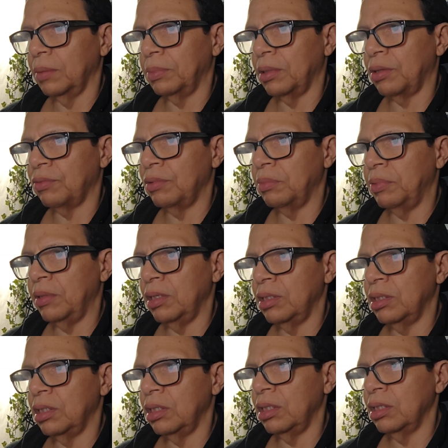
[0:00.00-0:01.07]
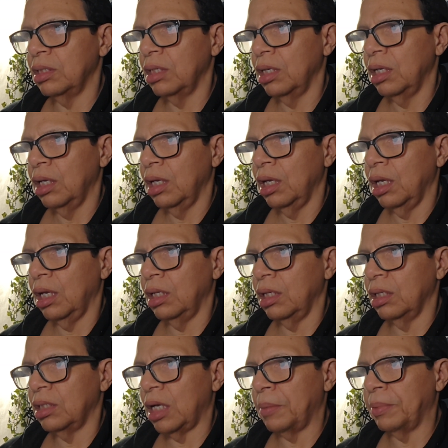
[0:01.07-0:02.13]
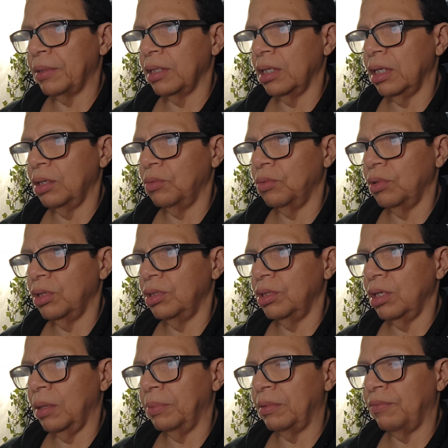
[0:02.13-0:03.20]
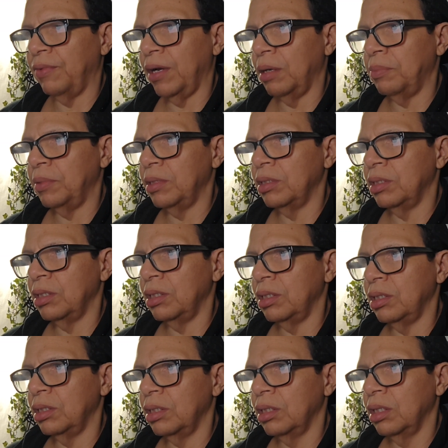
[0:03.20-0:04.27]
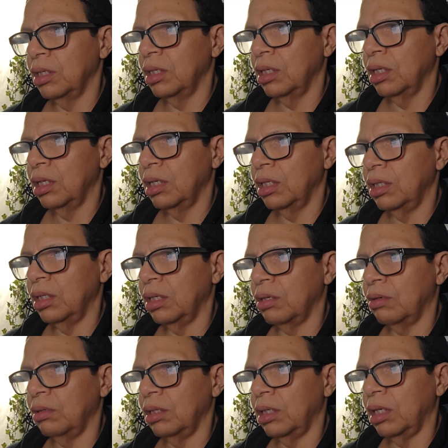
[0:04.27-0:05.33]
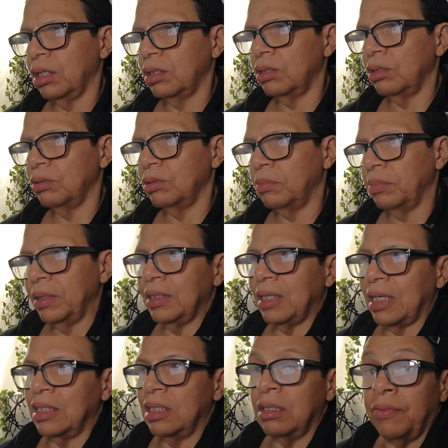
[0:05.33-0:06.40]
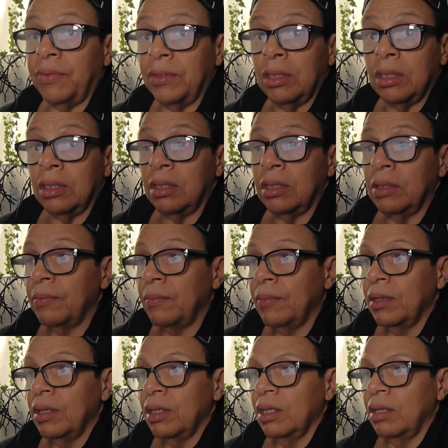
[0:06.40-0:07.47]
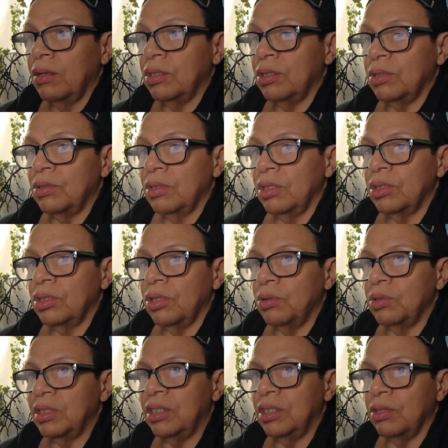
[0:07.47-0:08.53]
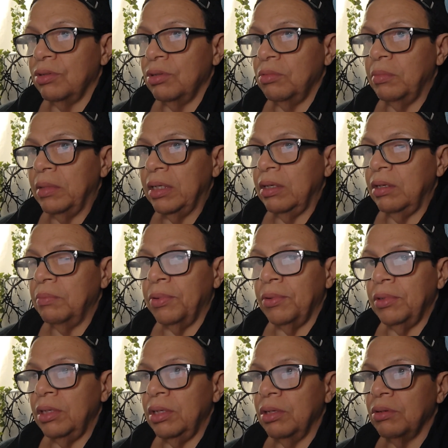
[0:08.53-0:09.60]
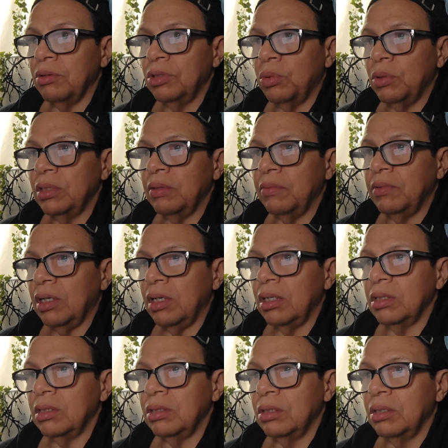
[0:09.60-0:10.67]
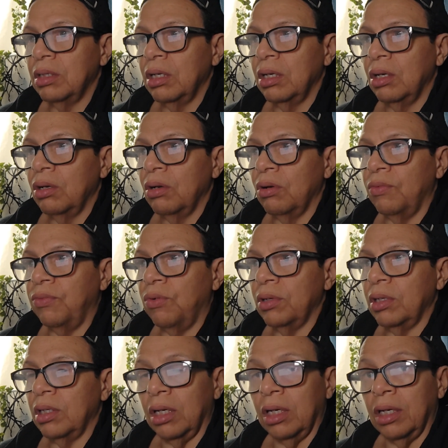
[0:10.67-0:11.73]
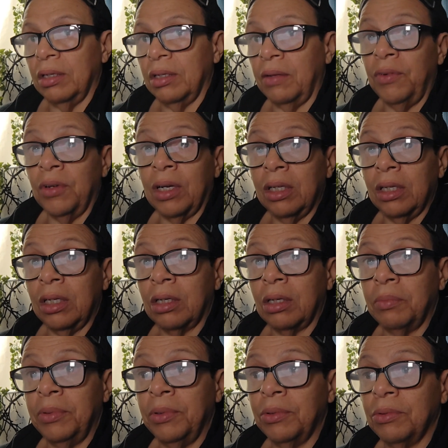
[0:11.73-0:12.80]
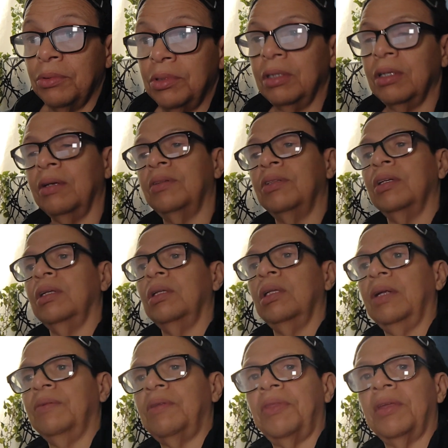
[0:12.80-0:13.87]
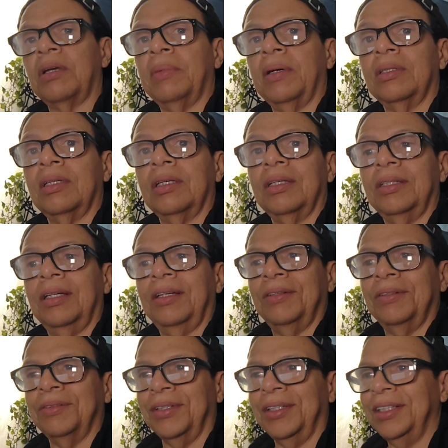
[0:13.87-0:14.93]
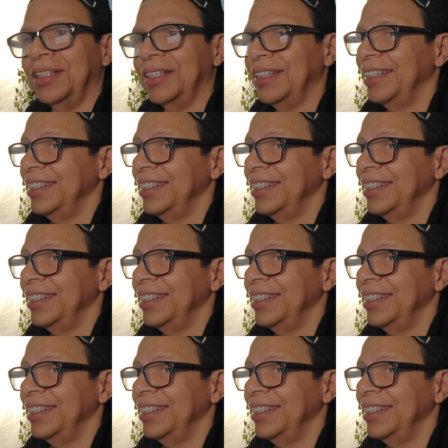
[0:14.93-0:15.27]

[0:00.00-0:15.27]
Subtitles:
up to 3 PCs, and the top of the line one up to 5 PCs, you get all of that too. So that's the differences. So it's zero money per year, $27 or $49. If you got a lot of computers, you don't have to think about that, right?